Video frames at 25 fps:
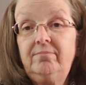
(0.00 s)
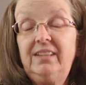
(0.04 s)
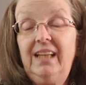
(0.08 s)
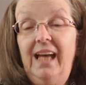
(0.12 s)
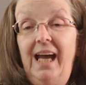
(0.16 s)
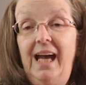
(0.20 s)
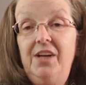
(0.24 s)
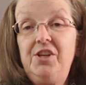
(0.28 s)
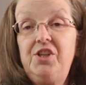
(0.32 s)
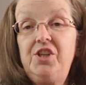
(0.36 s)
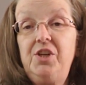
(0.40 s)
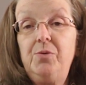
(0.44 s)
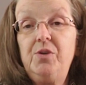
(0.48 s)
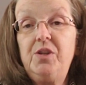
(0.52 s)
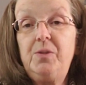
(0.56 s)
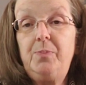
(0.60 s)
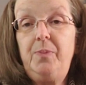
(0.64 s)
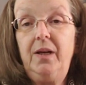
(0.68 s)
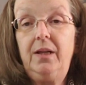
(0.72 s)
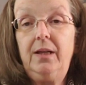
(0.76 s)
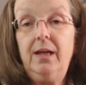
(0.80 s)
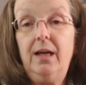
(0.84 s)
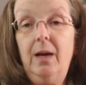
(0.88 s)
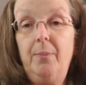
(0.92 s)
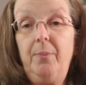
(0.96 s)
As she was
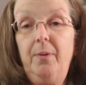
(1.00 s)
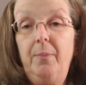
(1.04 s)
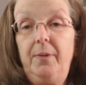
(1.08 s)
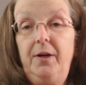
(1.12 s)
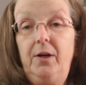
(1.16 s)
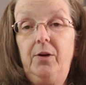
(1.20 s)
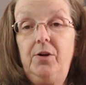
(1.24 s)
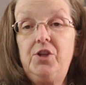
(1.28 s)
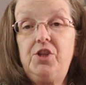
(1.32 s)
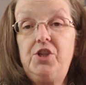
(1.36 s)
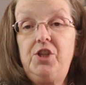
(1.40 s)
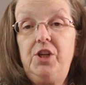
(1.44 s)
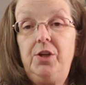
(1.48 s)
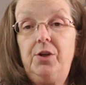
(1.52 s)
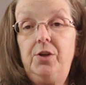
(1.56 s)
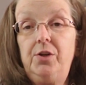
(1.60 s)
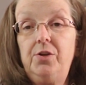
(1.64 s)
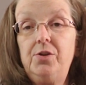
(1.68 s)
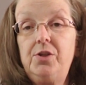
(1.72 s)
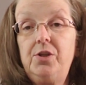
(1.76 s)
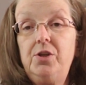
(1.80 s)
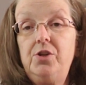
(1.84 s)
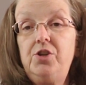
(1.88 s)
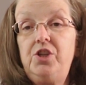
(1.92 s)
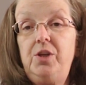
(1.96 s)
picking up a pair of
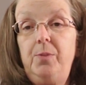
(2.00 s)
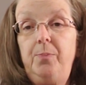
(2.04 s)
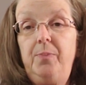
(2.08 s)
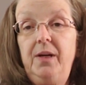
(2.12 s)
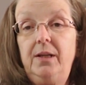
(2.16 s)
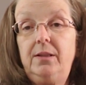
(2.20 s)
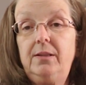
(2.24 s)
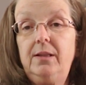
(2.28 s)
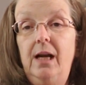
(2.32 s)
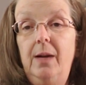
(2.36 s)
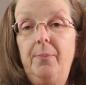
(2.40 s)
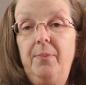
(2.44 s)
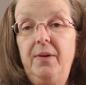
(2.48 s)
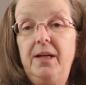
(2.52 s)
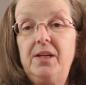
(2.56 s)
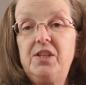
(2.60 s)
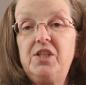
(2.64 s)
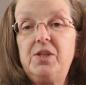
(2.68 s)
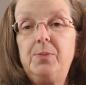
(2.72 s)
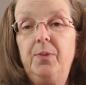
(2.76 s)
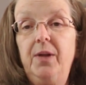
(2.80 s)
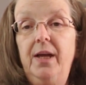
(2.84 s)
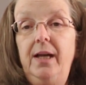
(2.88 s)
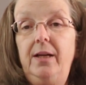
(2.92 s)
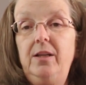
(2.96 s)
shears, she picked it up and
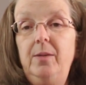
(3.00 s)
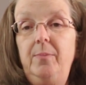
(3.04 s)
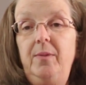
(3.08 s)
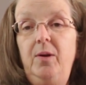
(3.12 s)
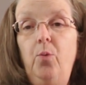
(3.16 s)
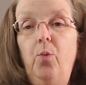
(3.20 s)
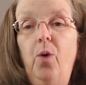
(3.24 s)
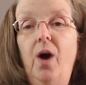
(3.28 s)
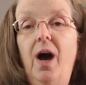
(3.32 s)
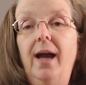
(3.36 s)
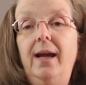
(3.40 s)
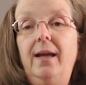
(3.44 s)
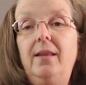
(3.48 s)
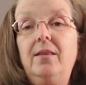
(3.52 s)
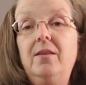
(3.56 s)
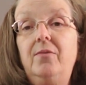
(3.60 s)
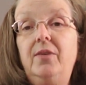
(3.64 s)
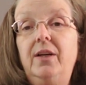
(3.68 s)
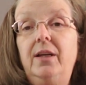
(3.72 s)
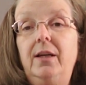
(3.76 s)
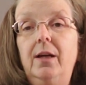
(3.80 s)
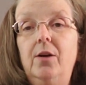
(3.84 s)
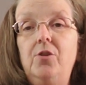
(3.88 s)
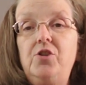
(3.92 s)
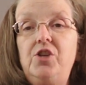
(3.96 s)
explained to me why in the
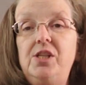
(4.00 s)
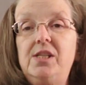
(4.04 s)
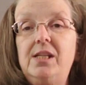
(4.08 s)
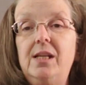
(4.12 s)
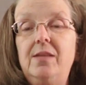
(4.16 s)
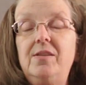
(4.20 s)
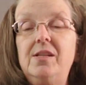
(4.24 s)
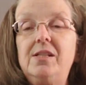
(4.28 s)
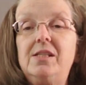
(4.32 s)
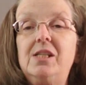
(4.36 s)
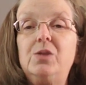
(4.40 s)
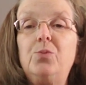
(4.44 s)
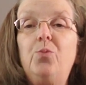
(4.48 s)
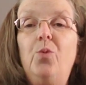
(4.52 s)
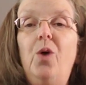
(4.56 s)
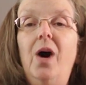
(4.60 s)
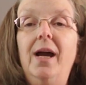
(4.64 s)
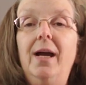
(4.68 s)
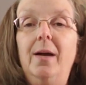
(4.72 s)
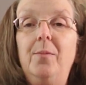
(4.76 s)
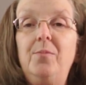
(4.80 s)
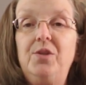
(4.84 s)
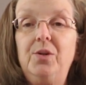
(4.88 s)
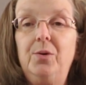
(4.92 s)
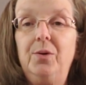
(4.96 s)
video. She said, this is why
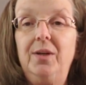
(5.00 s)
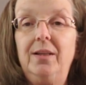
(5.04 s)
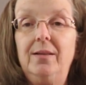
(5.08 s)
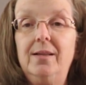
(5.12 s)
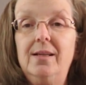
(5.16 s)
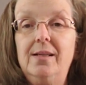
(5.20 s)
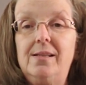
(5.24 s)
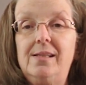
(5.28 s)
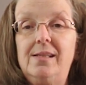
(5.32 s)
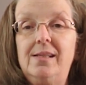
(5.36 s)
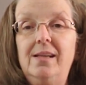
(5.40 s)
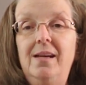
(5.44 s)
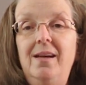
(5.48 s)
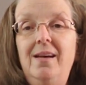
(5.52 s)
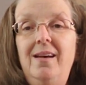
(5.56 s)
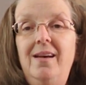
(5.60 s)
I'm doing this.